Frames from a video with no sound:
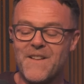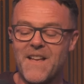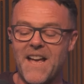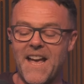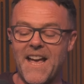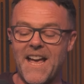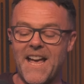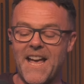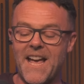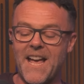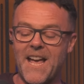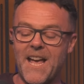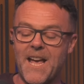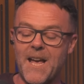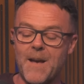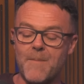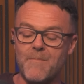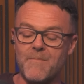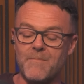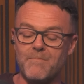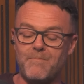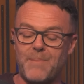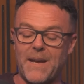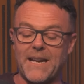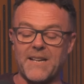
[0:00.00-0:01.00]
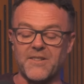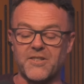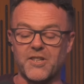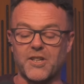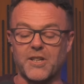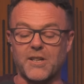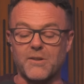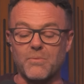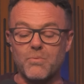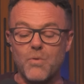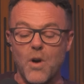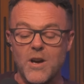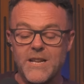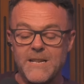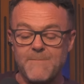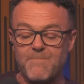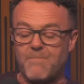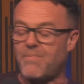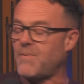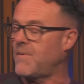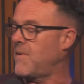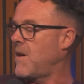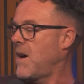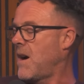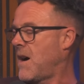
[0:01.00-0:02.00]
um, biggest
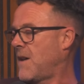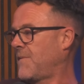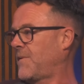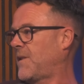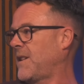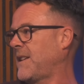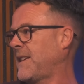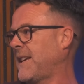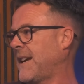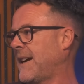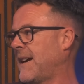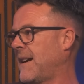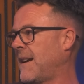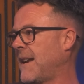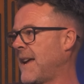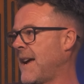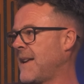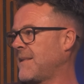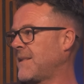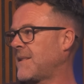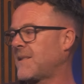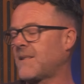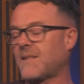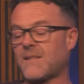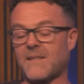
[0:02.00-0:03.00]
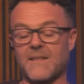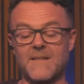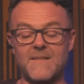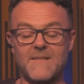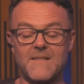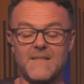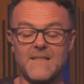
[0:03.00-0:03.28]
gripe of the year, lads.